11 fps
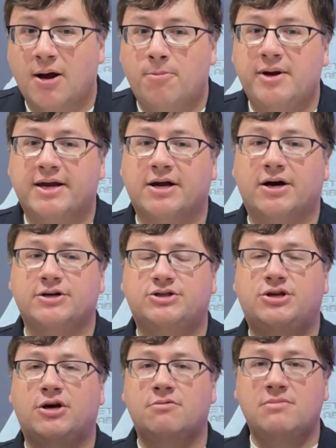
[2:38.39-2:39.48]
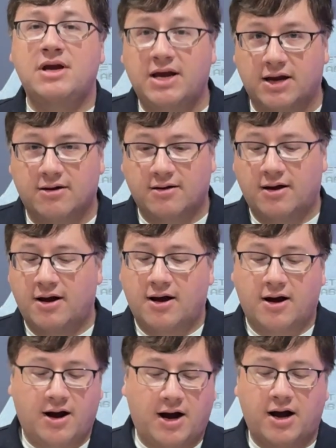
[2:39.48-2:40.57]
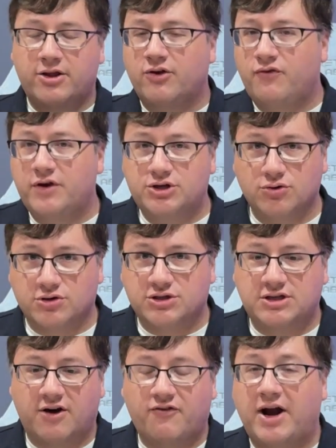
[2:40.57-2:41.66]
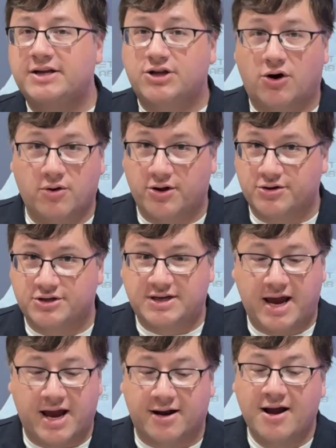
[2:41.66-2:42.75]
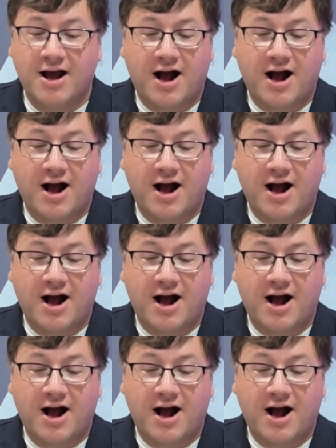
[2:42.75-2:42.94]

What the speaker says: Because to me, the visual stuff I don't understand.